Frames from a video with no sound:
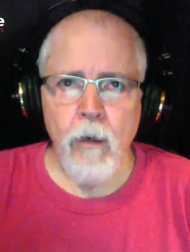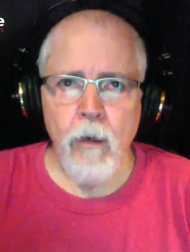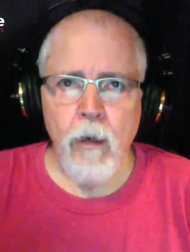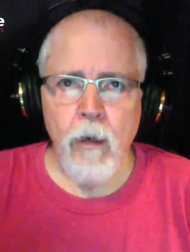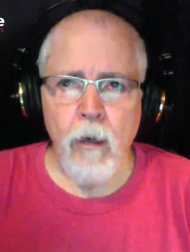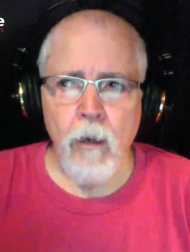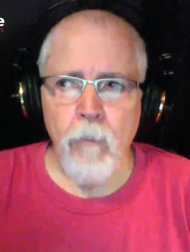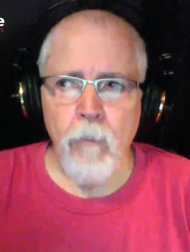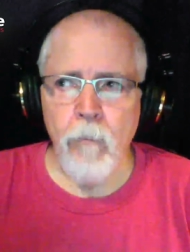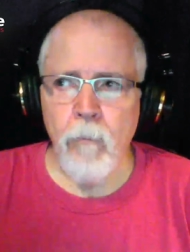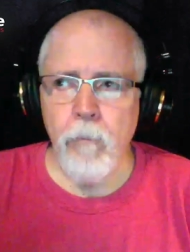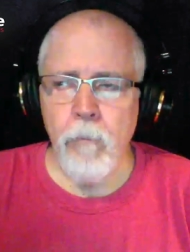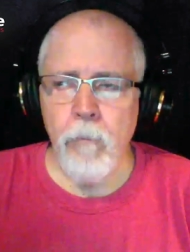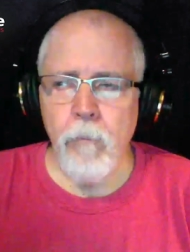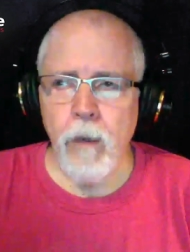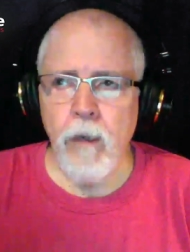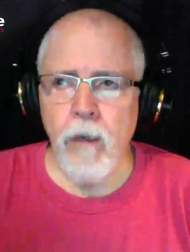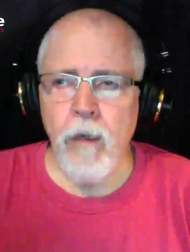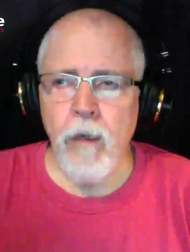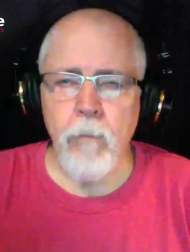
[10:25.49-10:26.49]
Um,
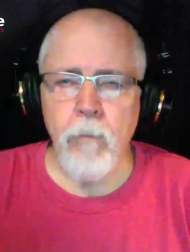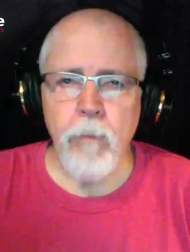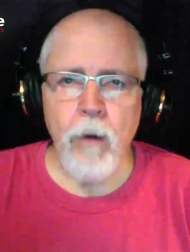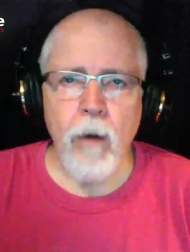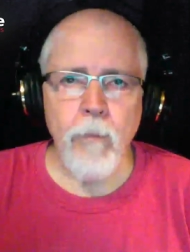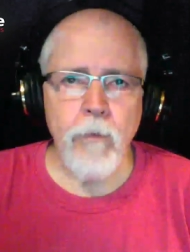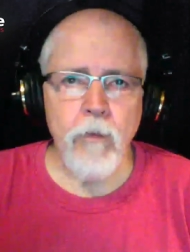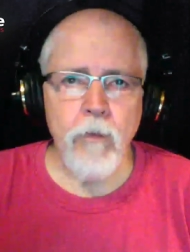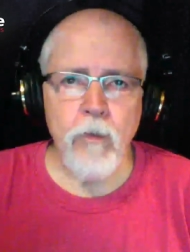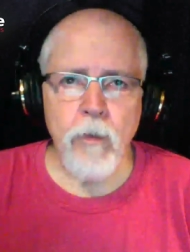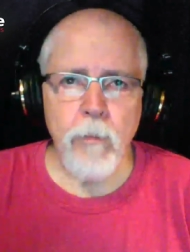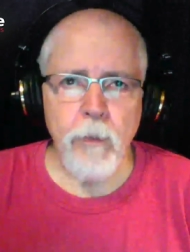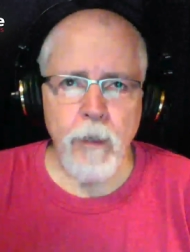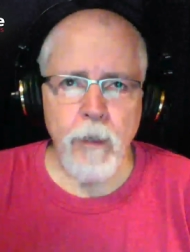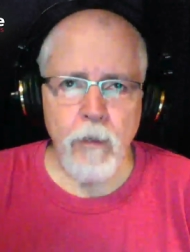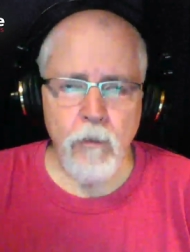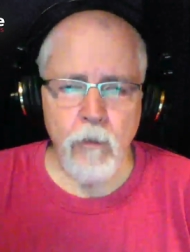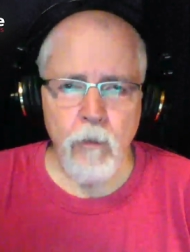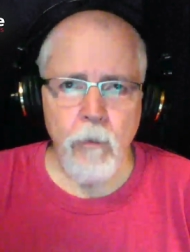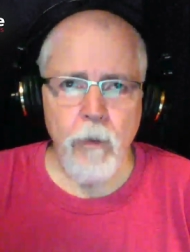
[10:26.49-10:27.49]
and probably some of
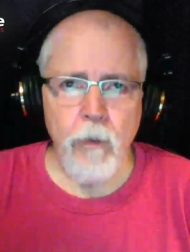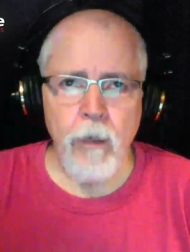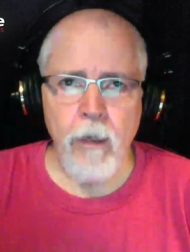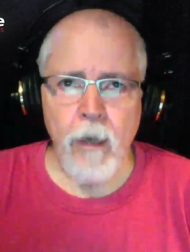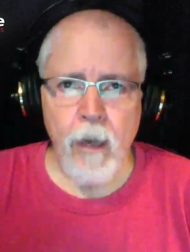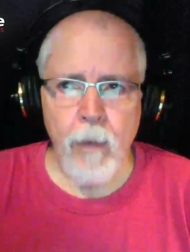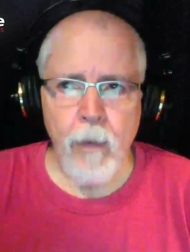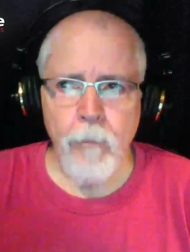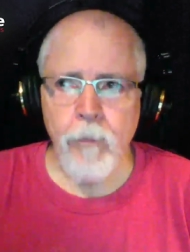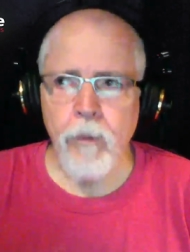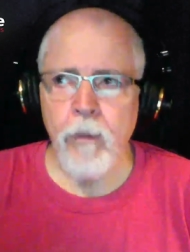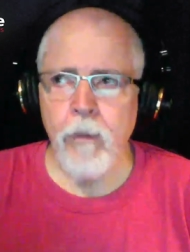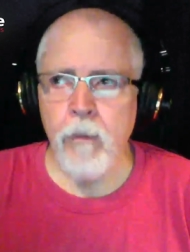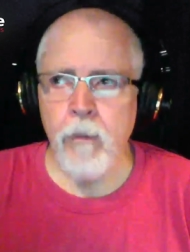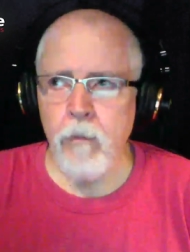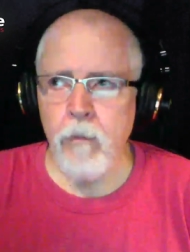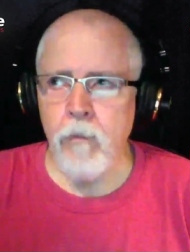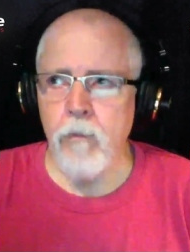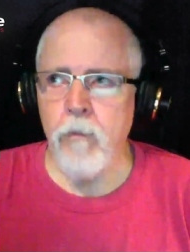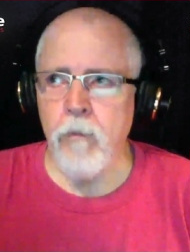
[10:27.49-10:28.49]
that's already happening.
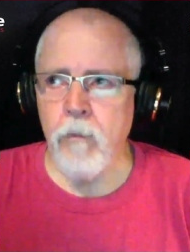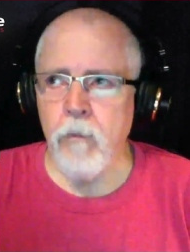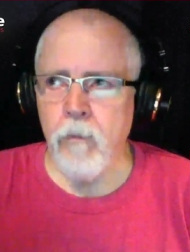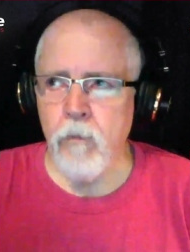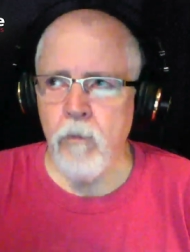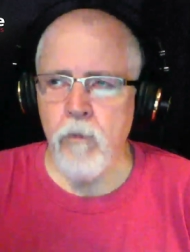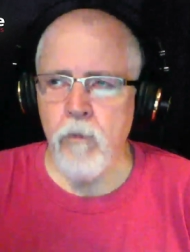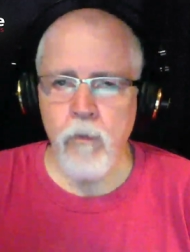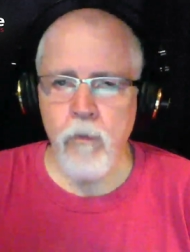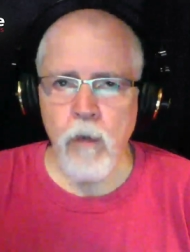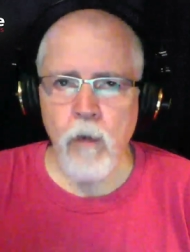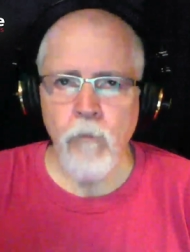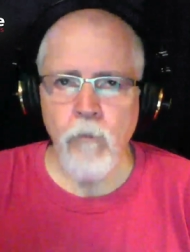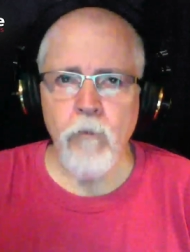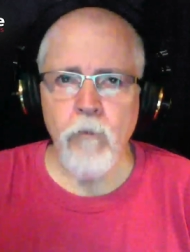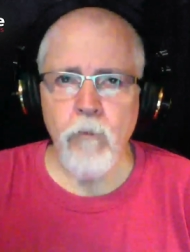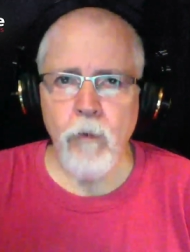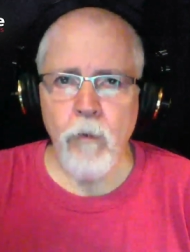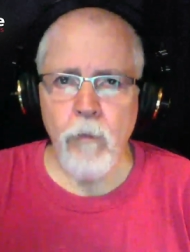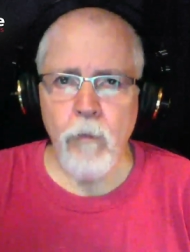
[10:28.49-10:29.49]
The the, the
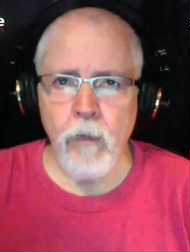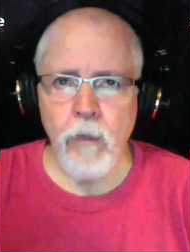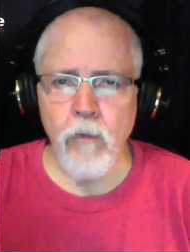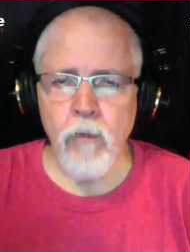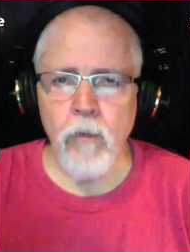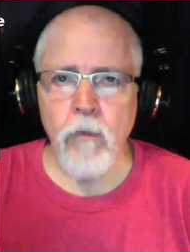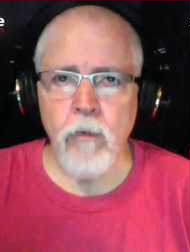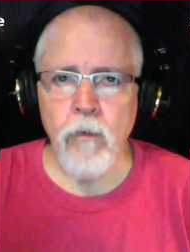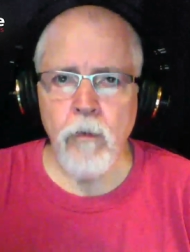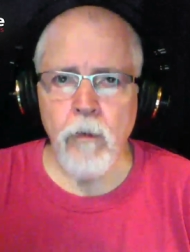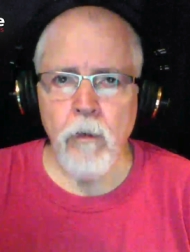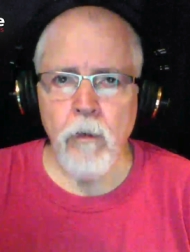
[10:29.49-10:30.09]
Sovrin Foundation,